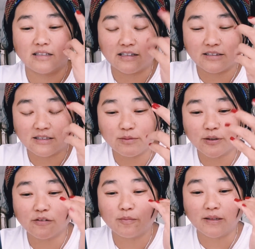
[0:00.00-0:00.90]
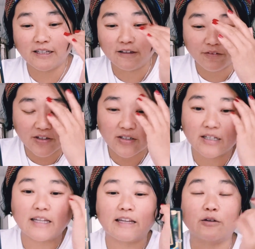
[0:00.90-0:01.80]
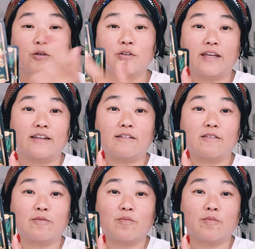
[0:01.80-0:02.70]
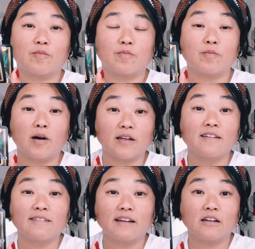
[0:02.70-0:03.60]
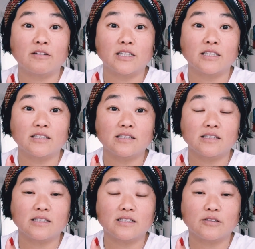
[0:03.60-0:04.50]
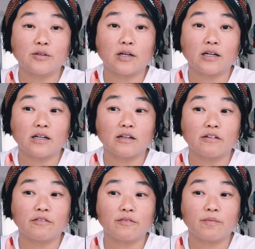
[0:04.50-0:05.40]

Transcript: There is some sort of belief around it that all that monetary or